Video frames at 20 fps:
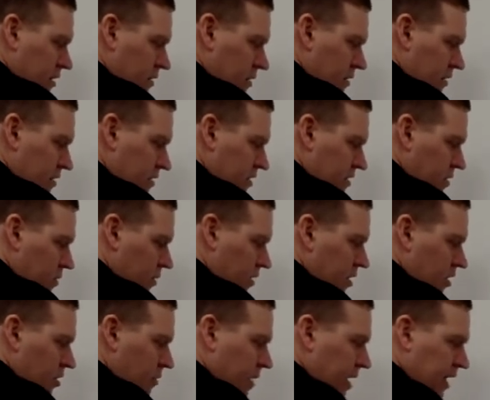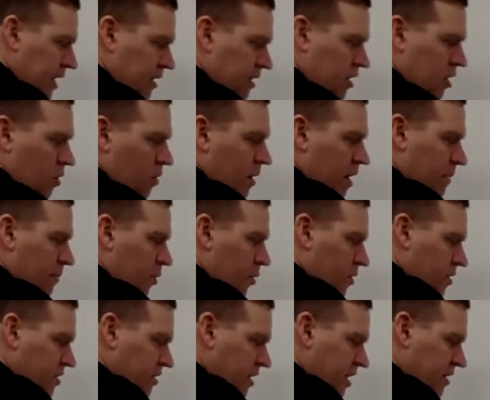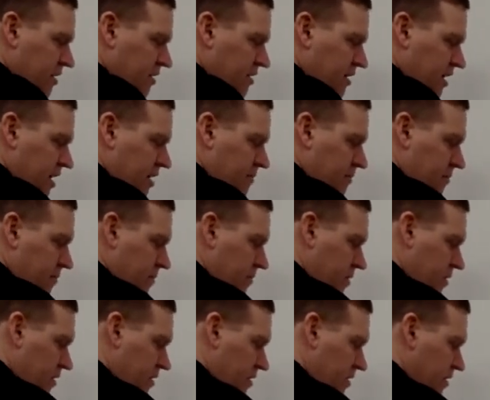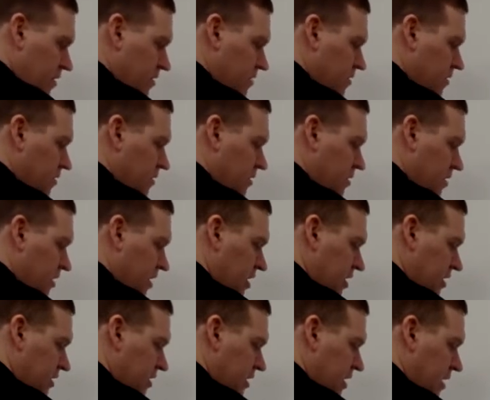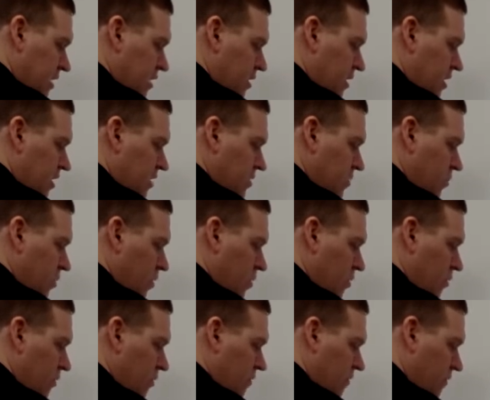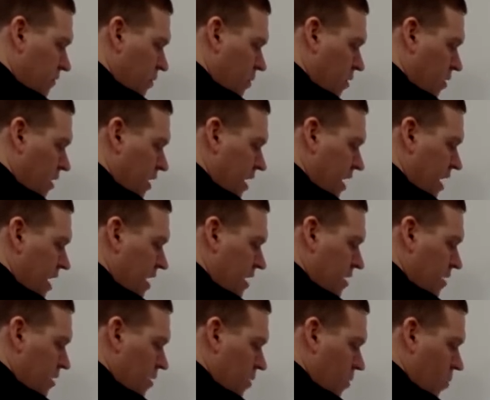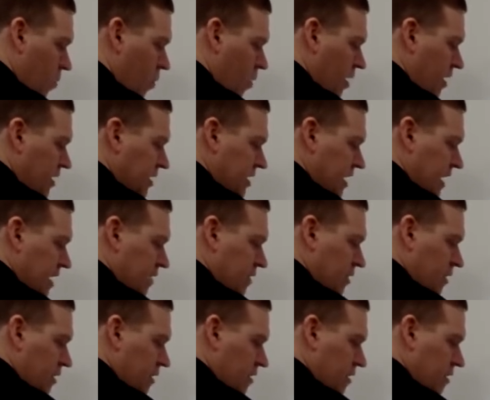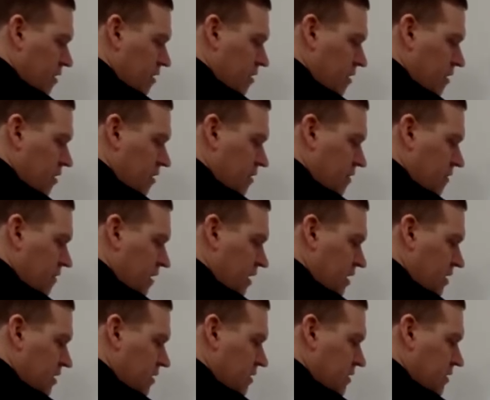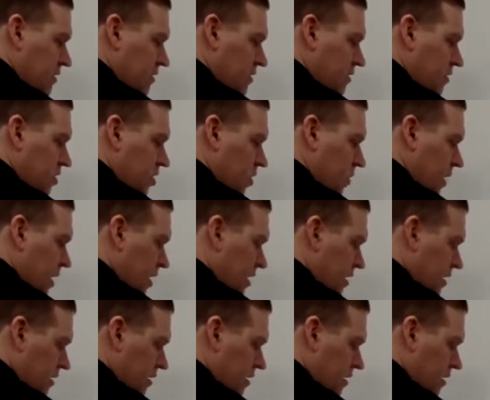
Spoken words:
This is the one that'll make it go up or stay the same. So to the nearest tenth, it's 104 and 110 feet squared.